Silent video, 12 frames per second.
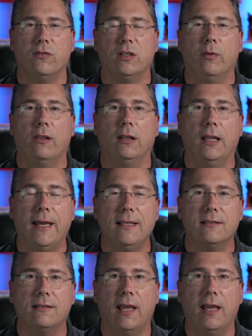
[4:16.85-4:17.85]
Some of the
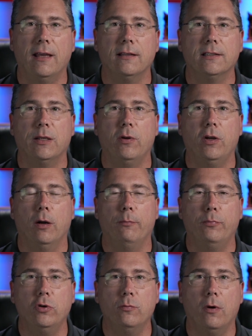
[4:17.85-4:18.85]
light stands, some of your
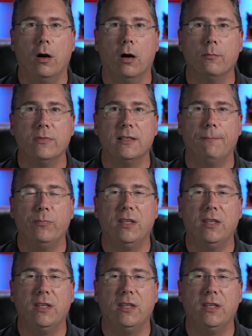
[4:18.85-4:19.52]
boom arms,